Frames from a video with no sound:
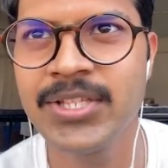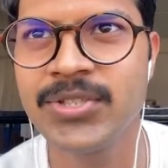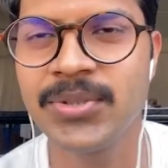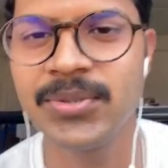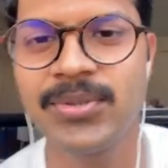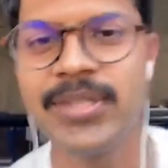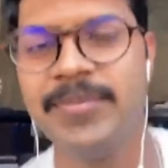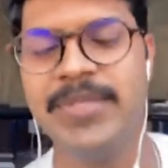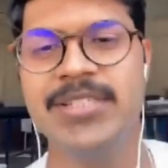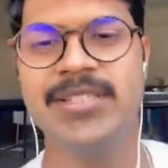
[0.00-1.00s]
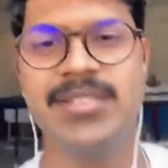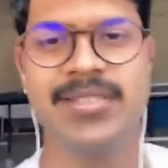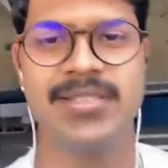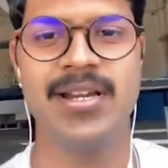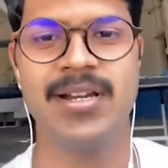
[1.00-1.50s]
So let me
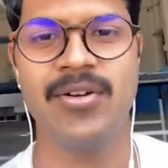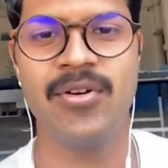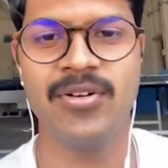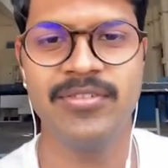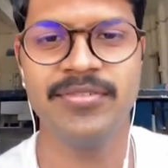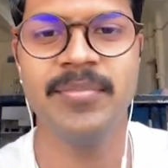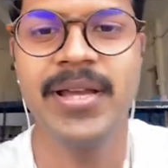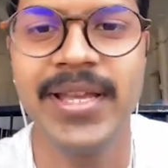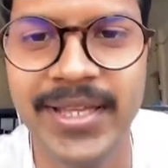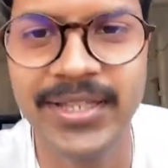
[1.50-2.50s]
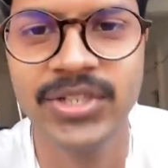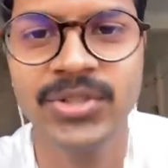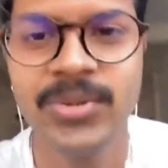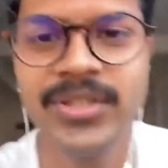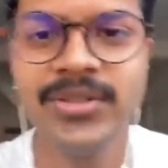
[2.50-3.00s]
just start off by
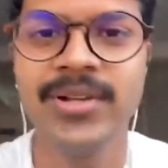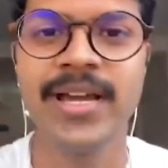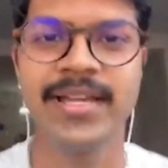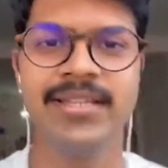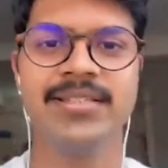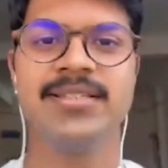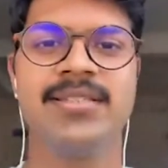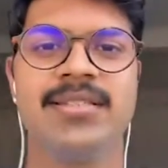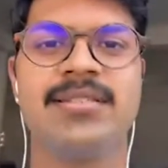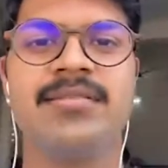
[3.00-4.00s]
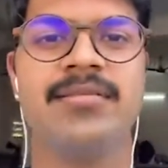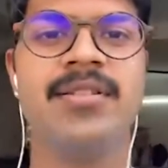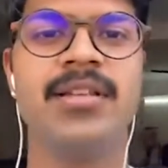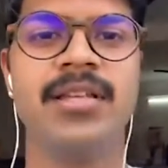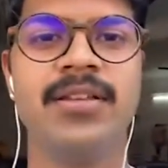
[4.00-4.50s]
showing you guys
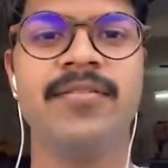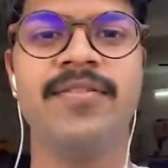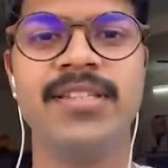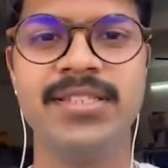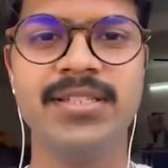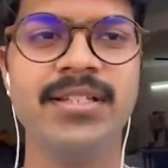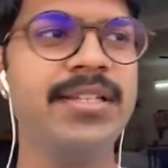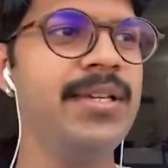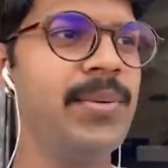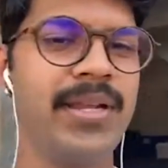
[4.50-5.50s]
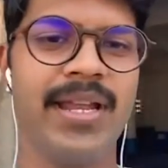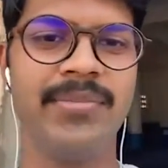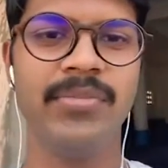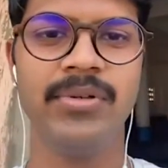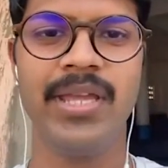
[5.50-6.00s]
physically where
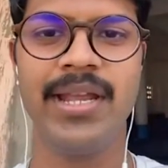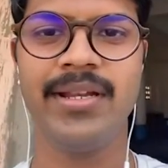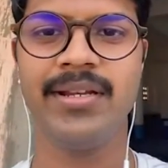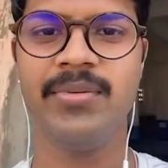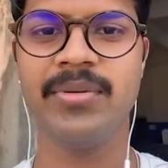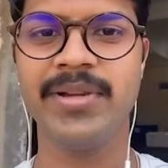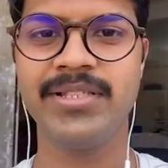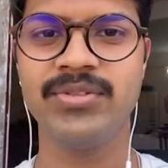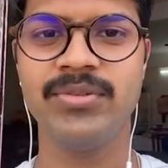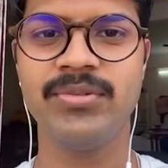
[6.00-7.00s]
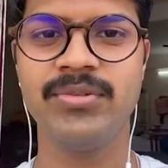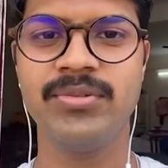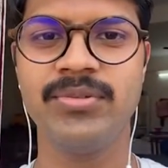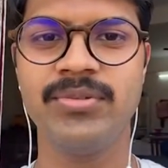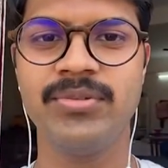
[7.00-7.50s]
I'm located, where my
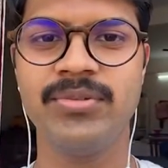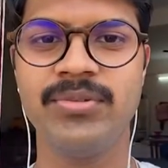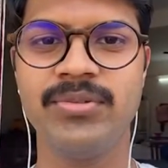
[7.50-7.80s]
studio is.